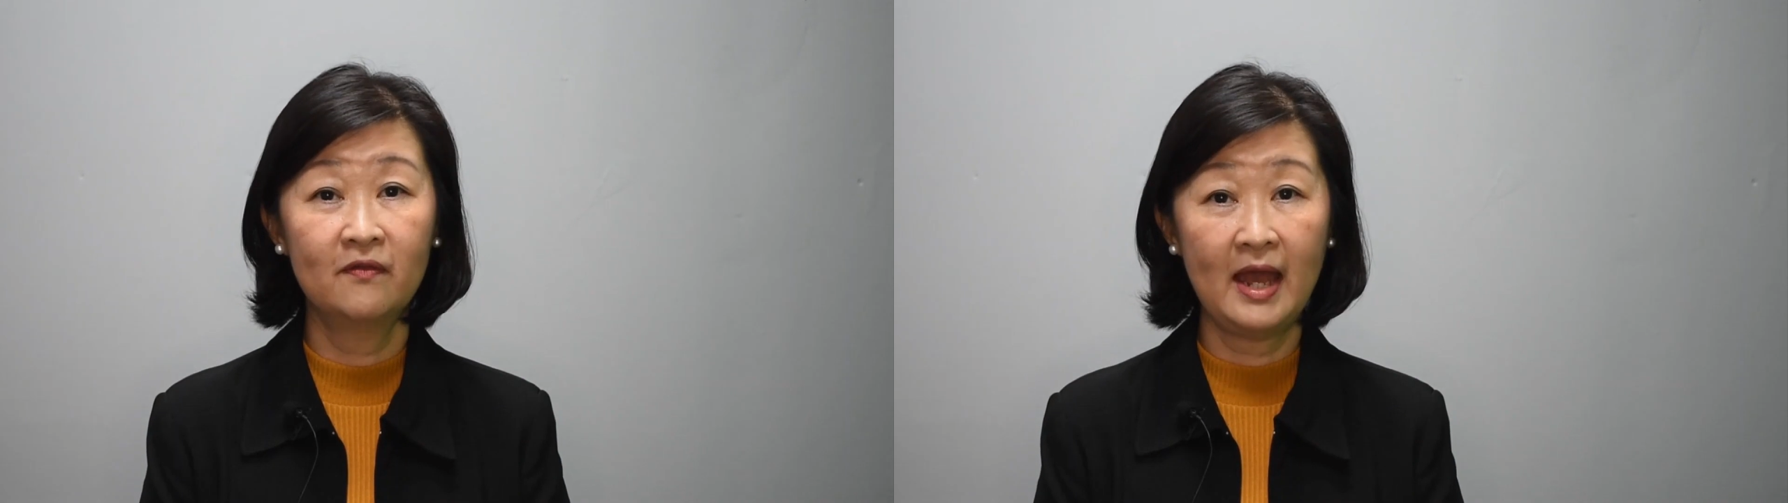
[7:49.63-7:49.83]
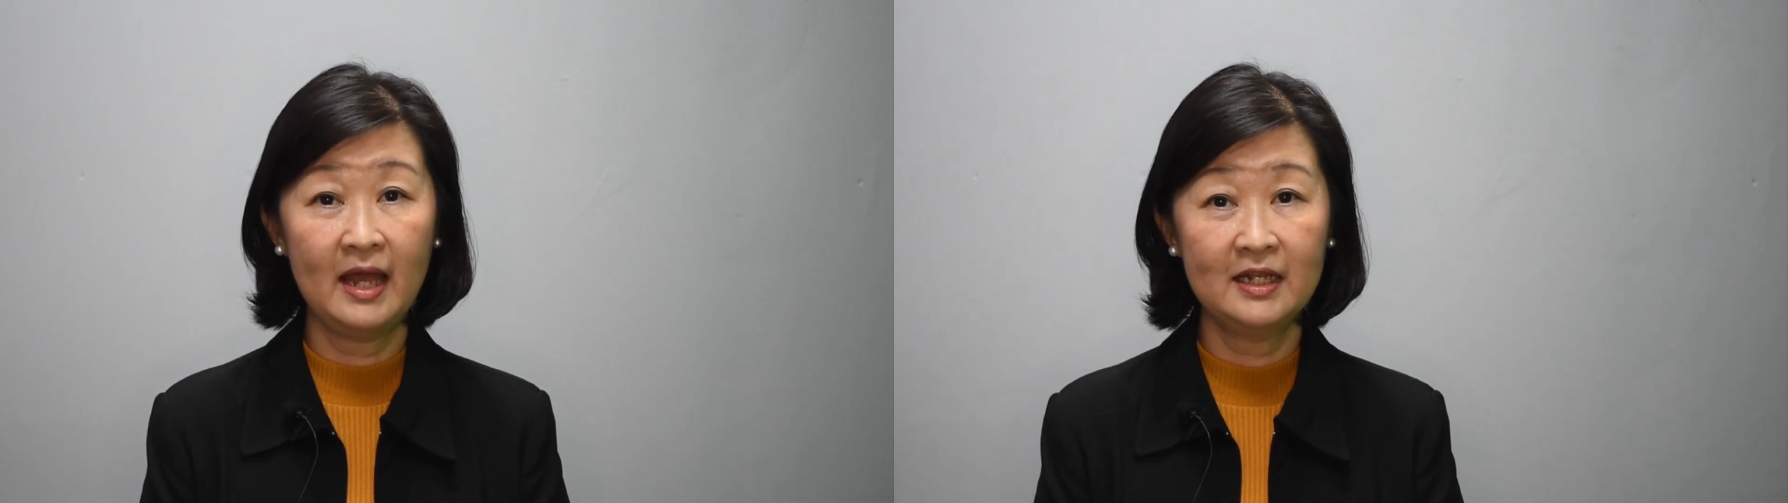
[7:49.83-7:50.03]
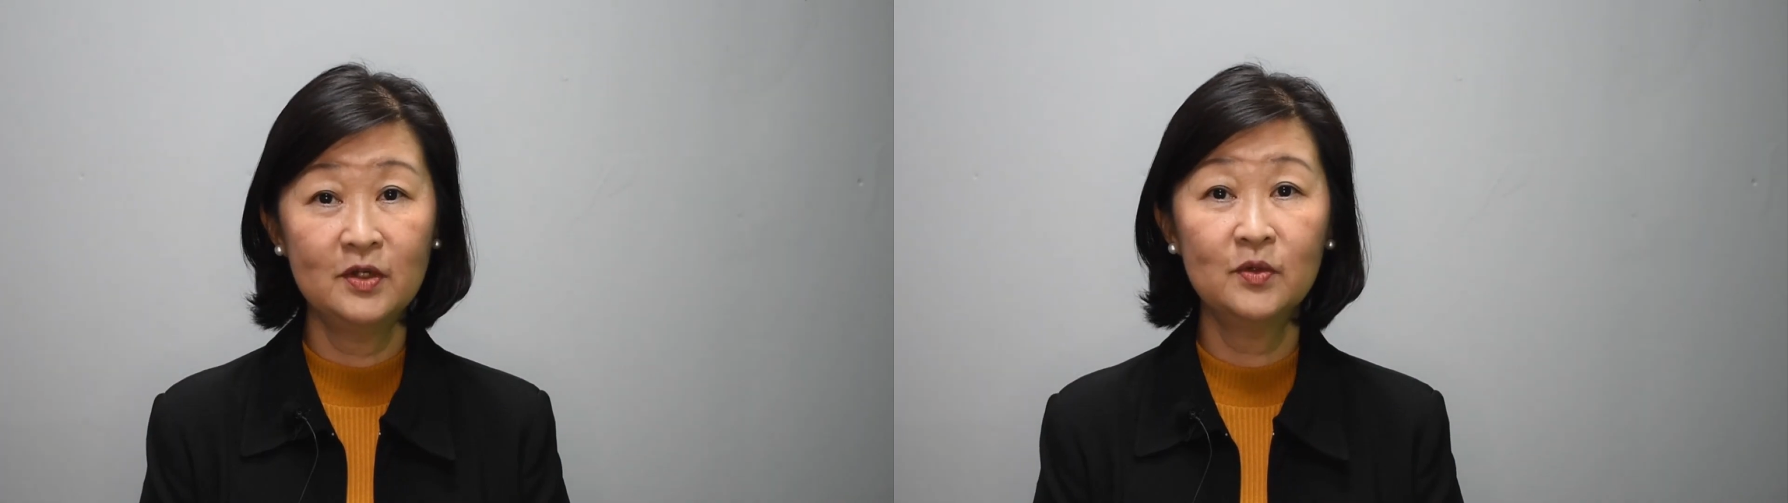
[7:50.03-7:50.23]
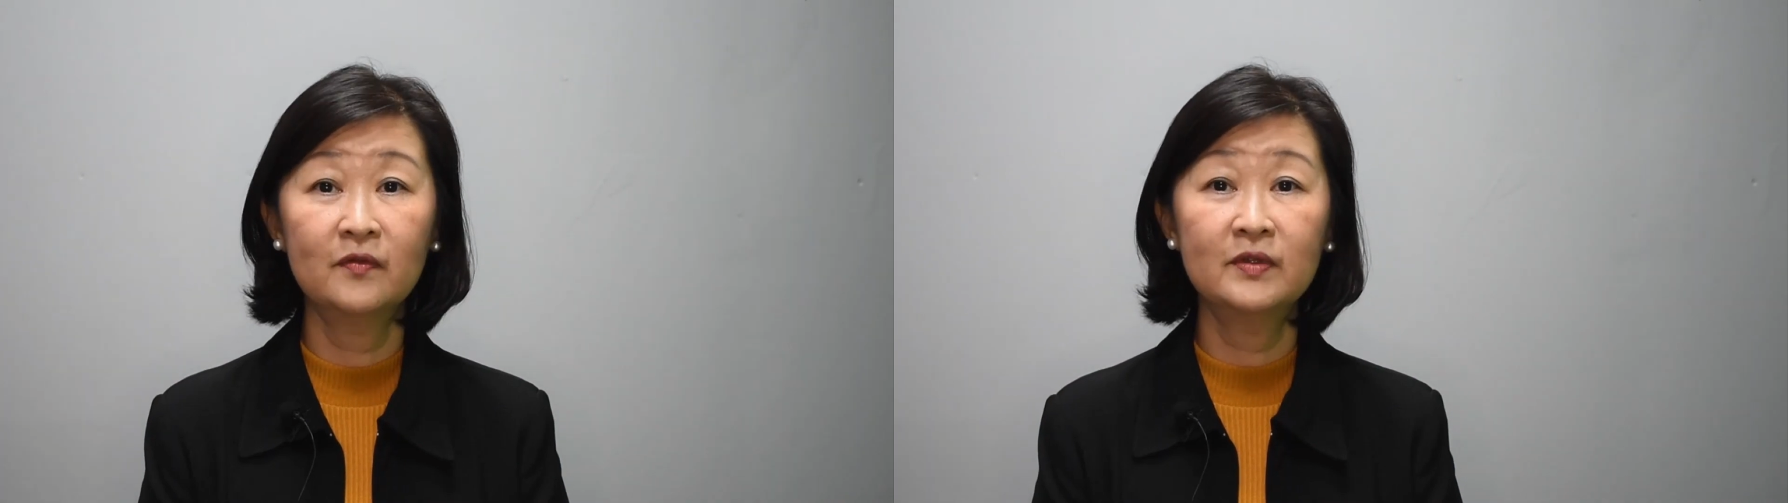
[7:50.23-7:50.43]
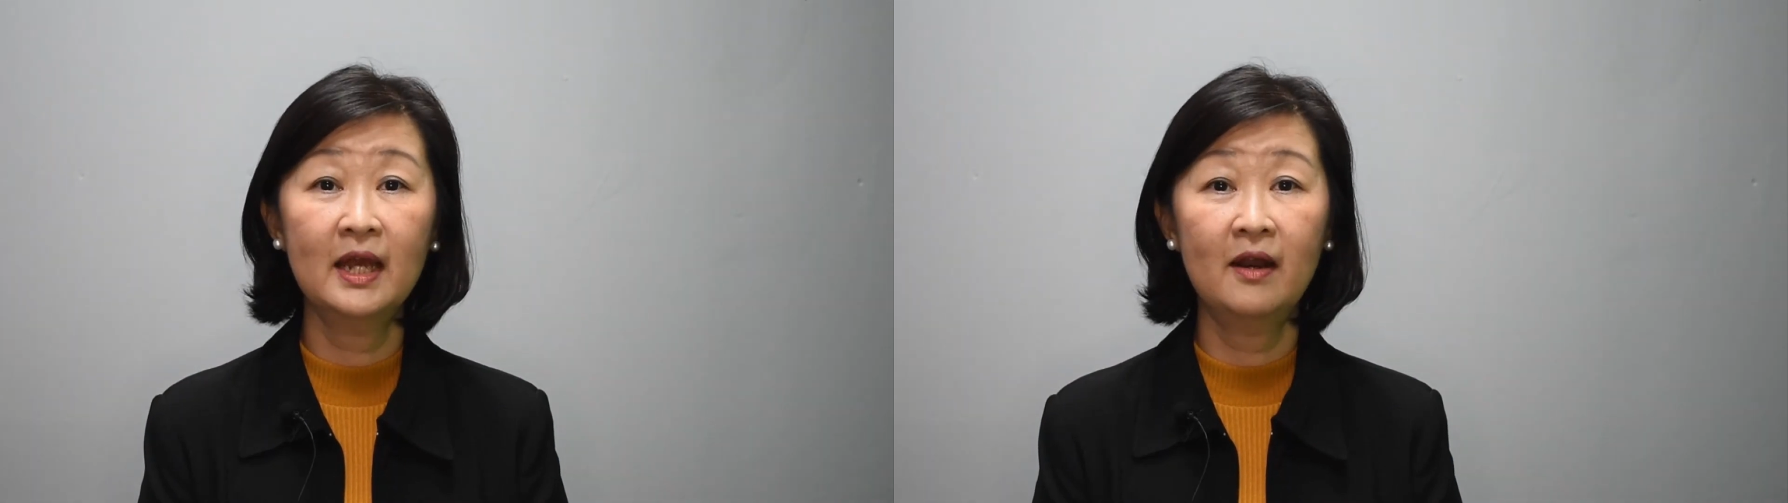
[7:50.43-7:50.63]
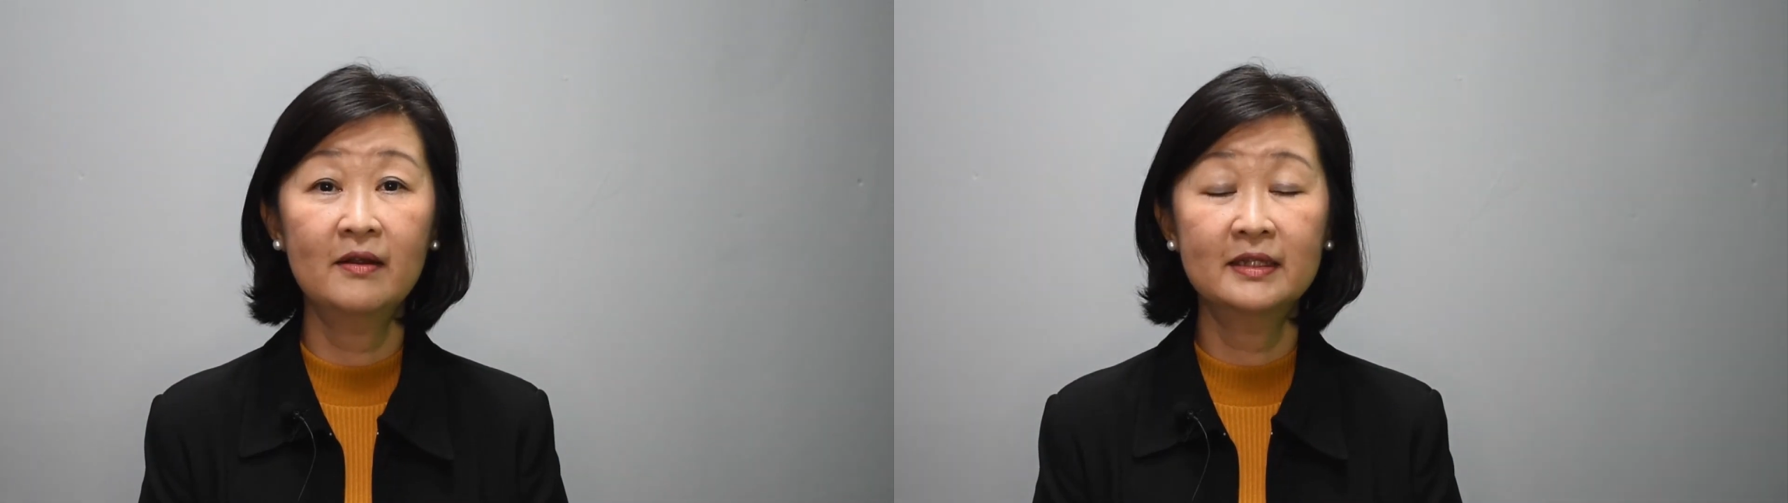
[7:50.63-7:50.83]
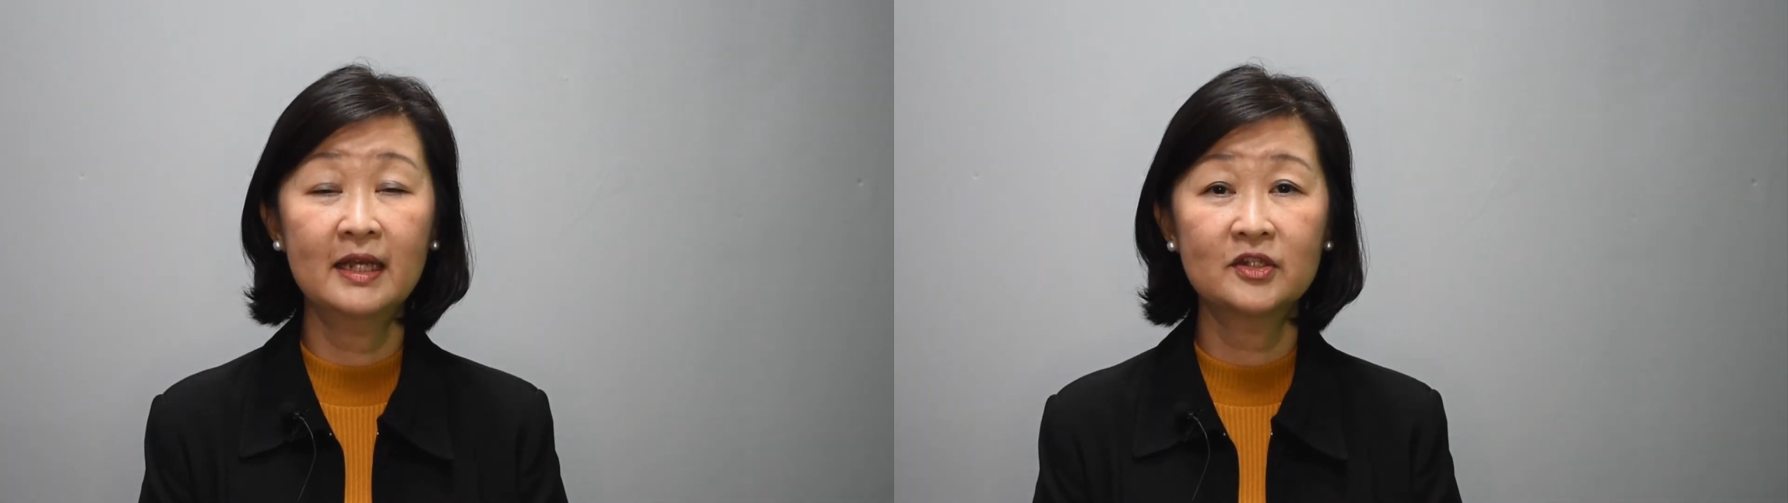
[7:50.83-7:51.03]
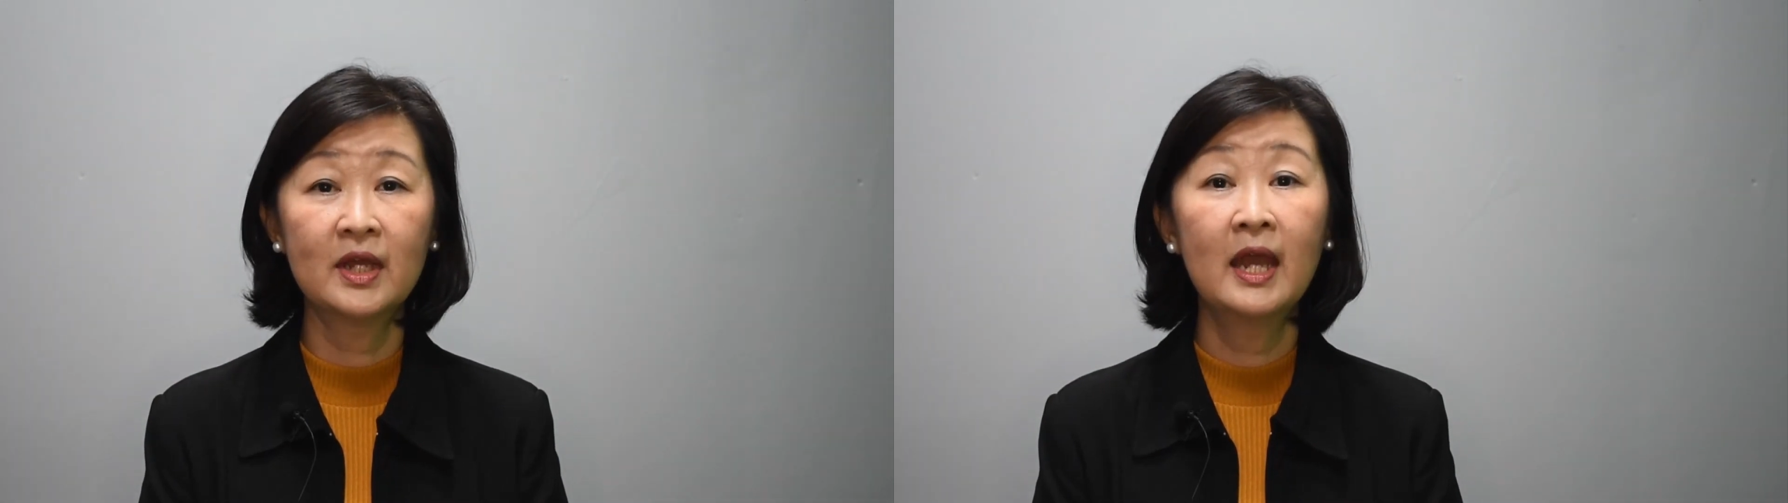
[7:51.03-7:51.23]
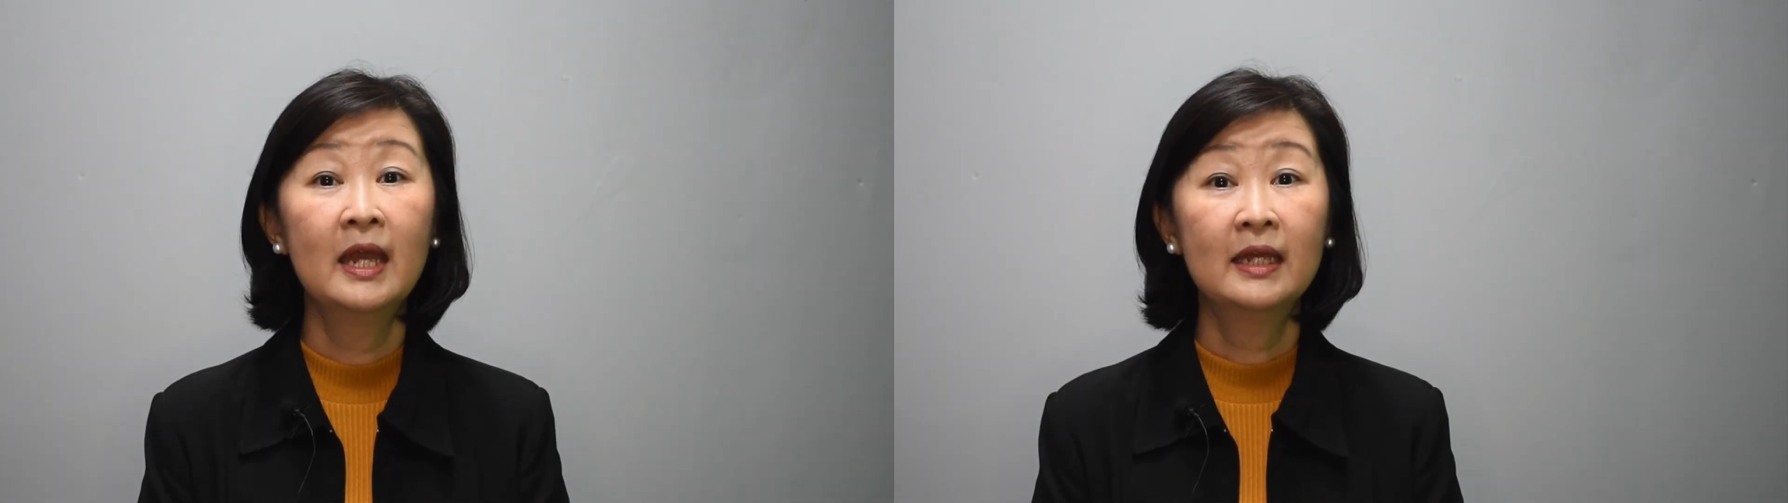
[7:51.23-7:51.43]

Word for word: value of the heritage